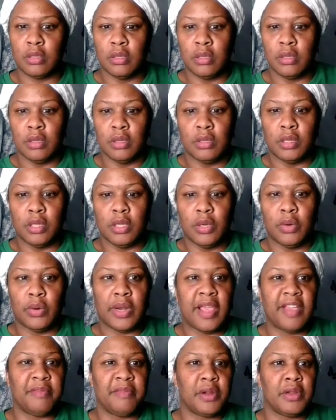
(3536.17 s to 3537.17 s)
Lord have
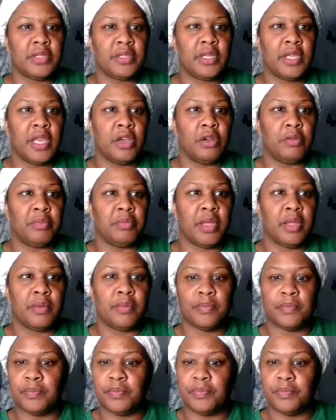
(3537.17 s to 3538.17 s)
mercy, help me.
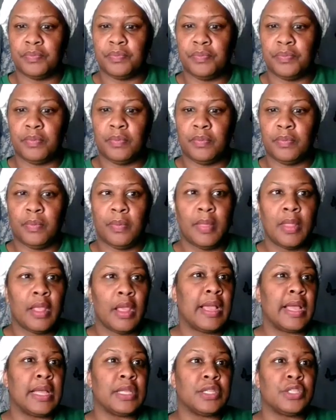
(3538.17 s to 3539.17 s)
I
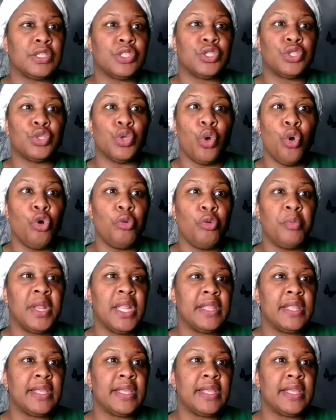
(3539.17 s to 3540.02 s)
got so many things